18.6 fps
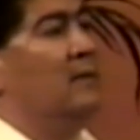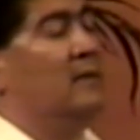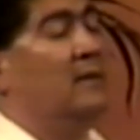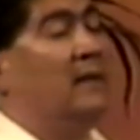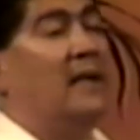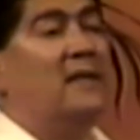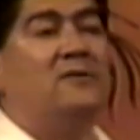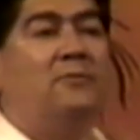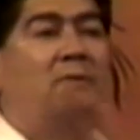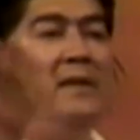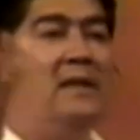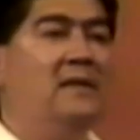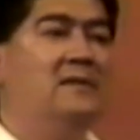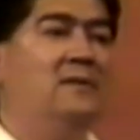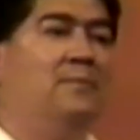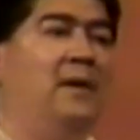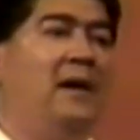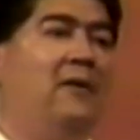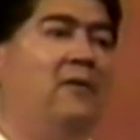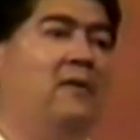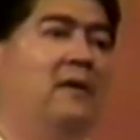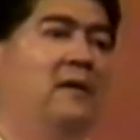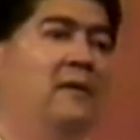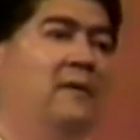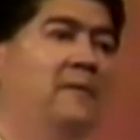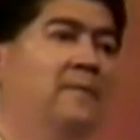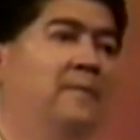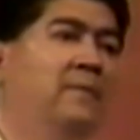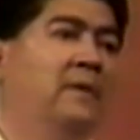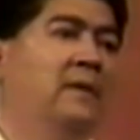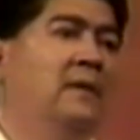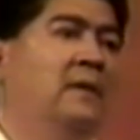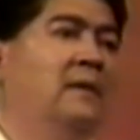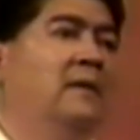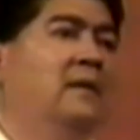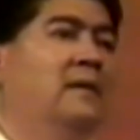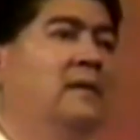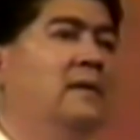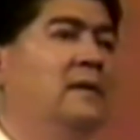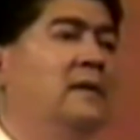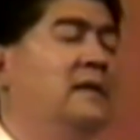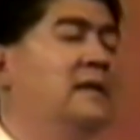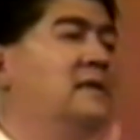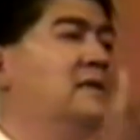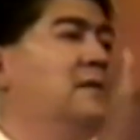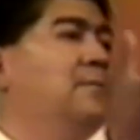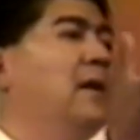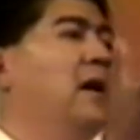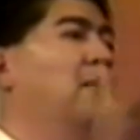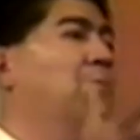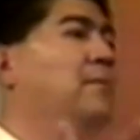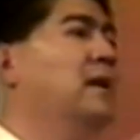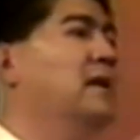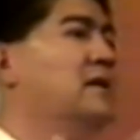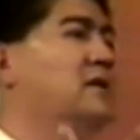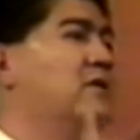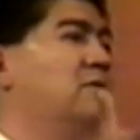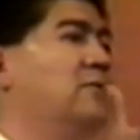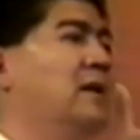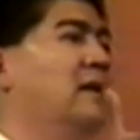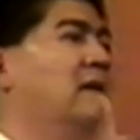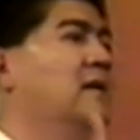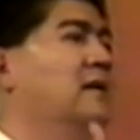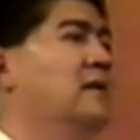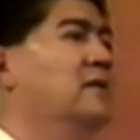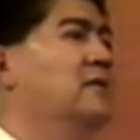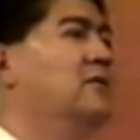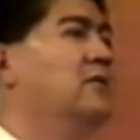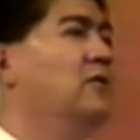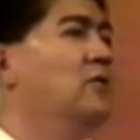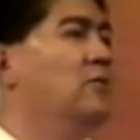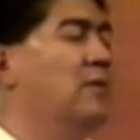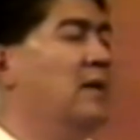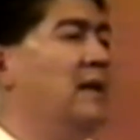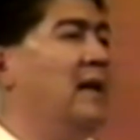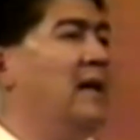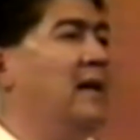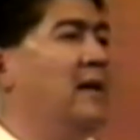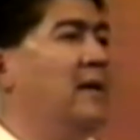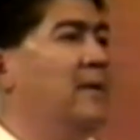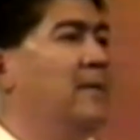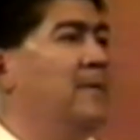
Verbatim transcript: That's what he's about. He's about ministering to you and I.